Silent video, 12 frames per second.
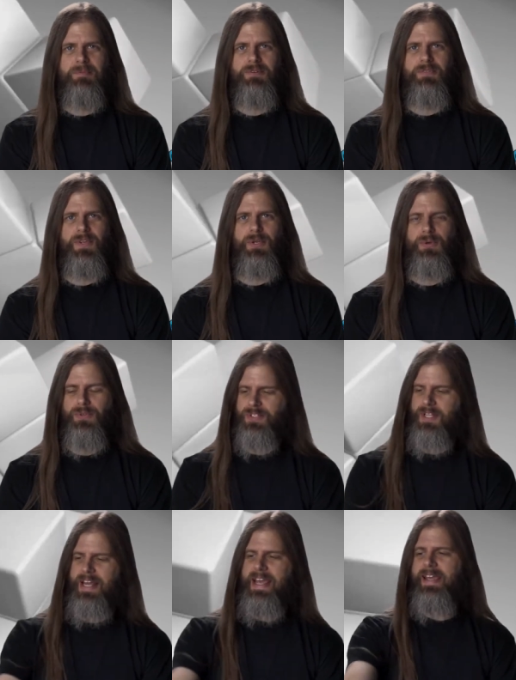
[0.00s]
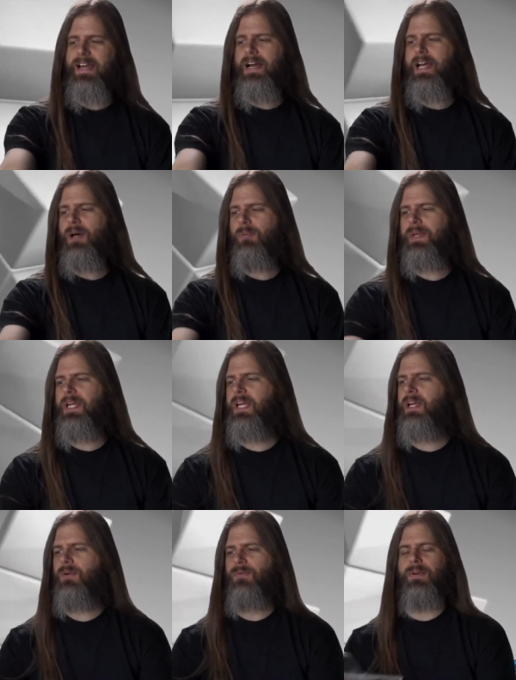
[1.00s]
Reviews. Today I'll
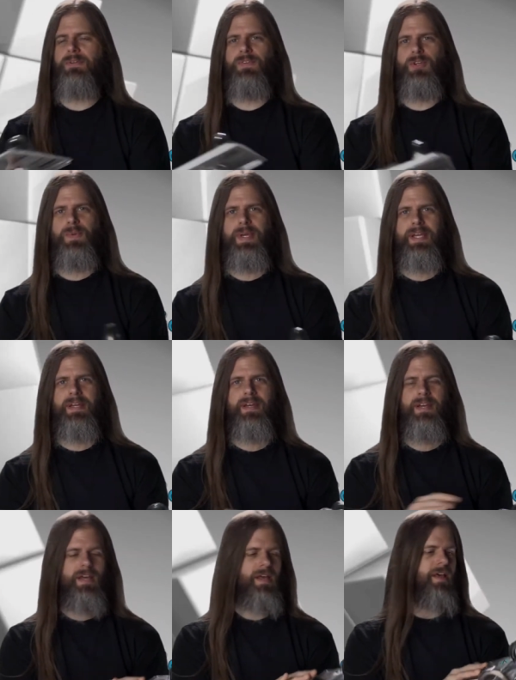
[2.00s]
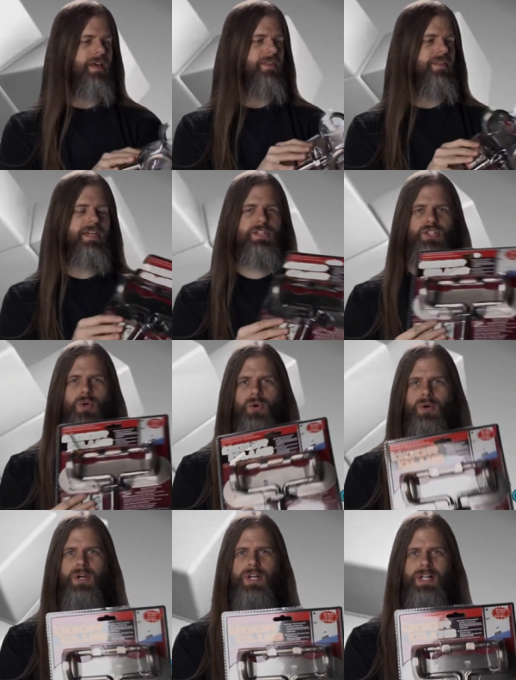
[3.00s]
be reviewing the
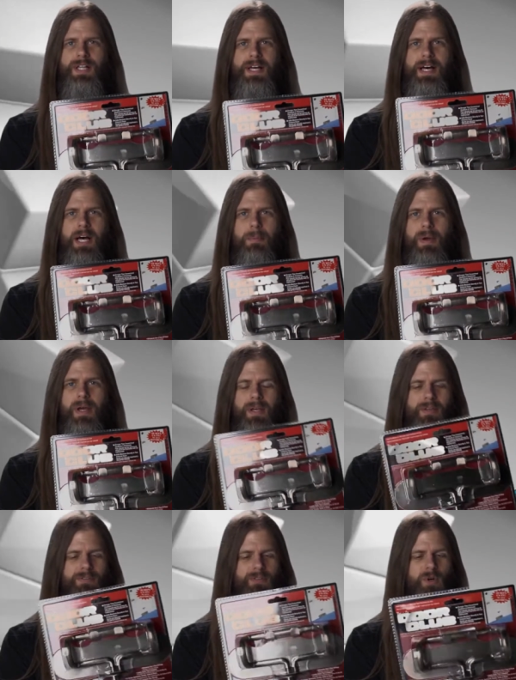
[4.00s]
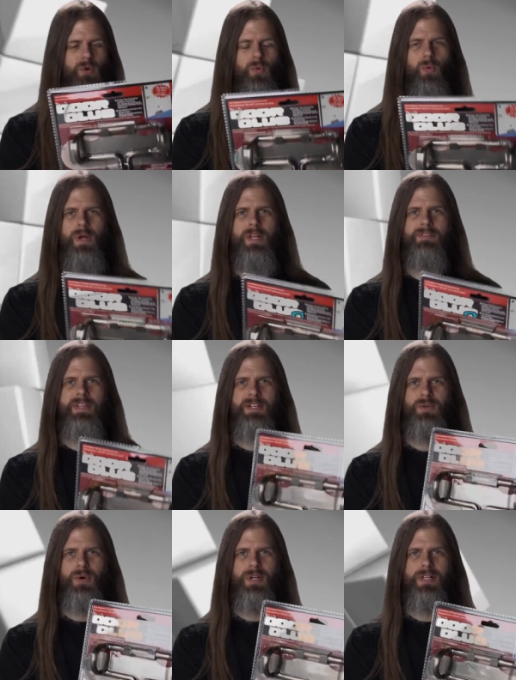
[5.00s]
door club. So what is a
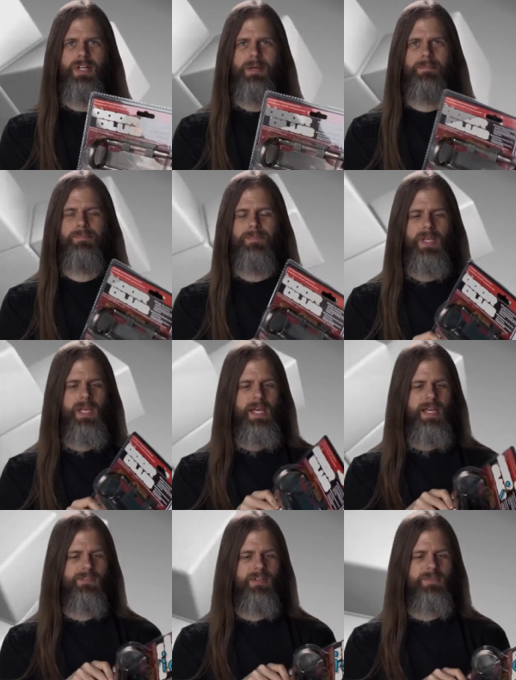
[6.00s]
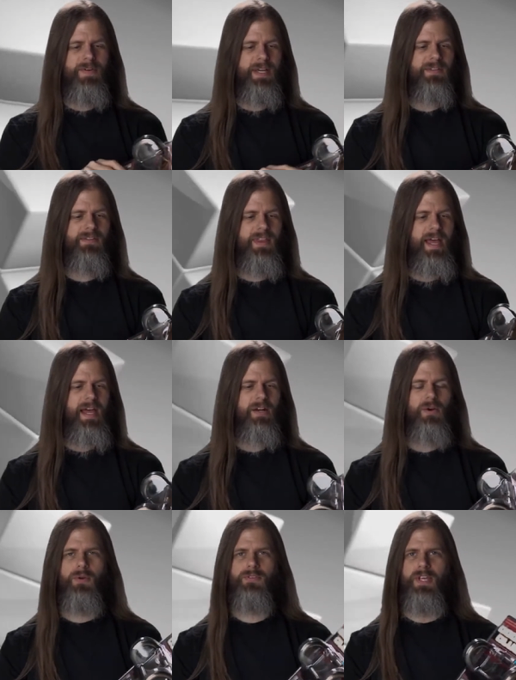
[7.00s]
door club? It's a device that
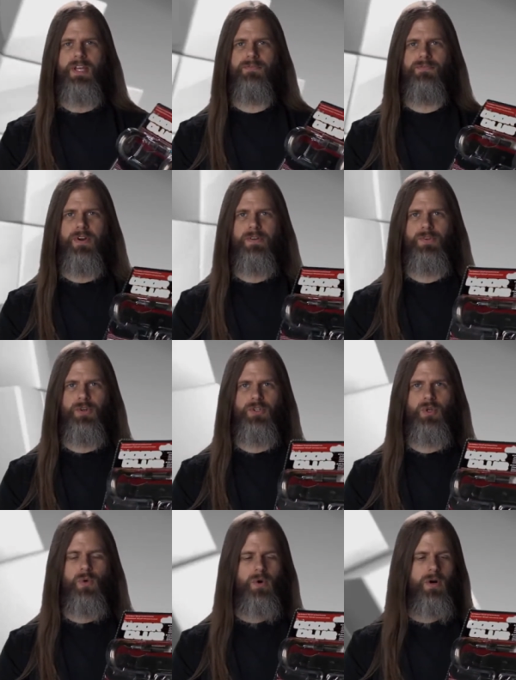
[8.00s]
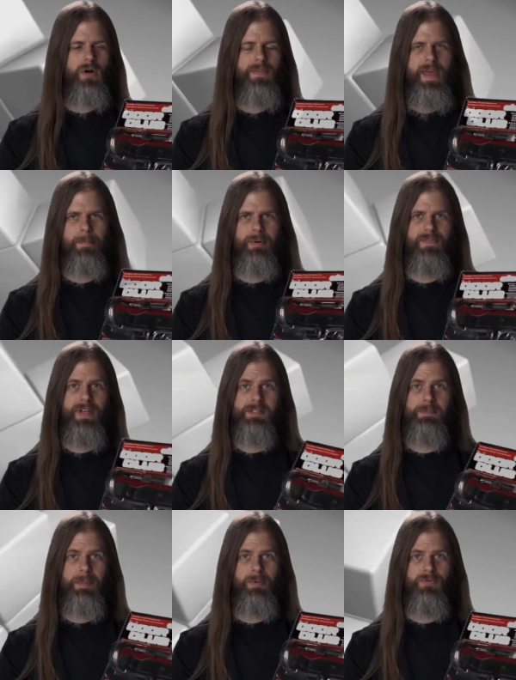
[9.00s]
goes in front of your door that prevents
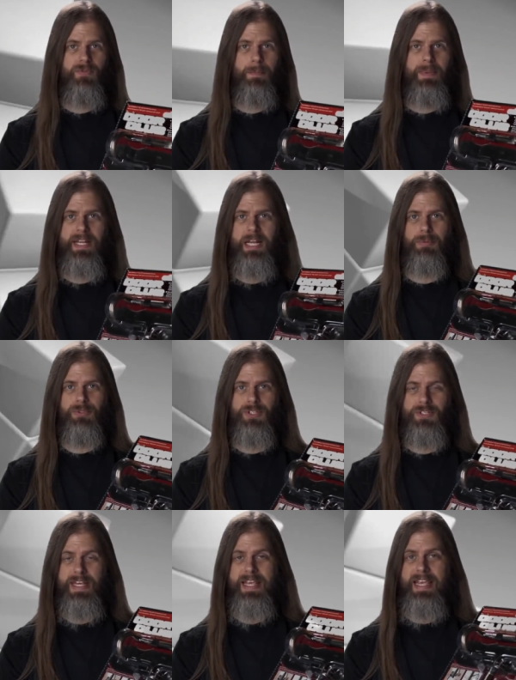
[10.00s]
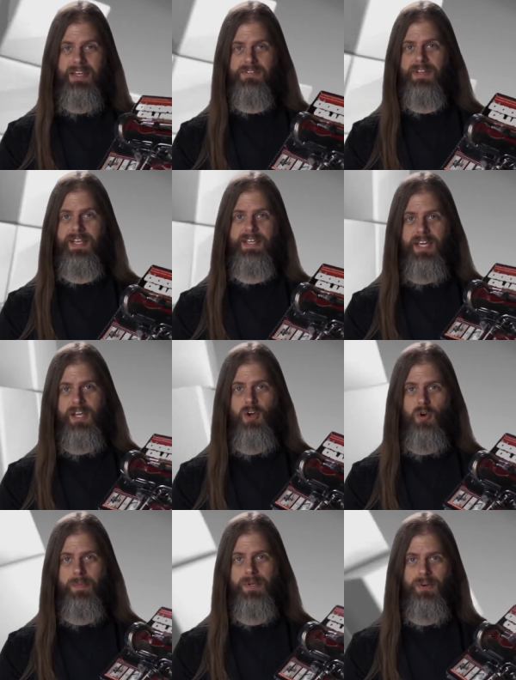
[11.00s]
people from being able to just easily kick
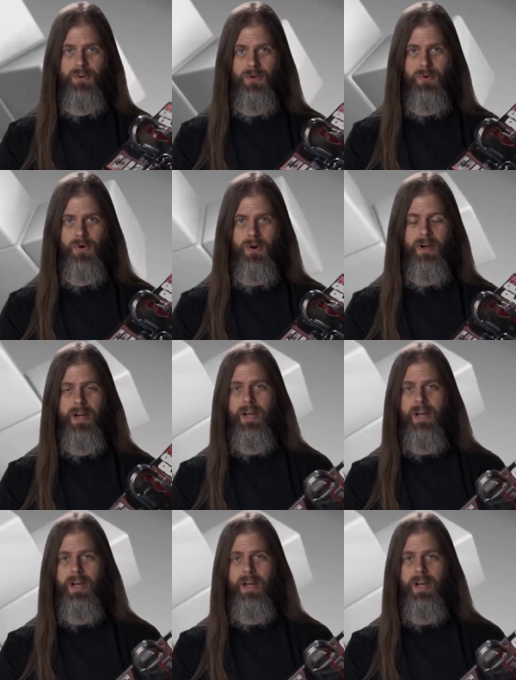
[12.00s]
open your door.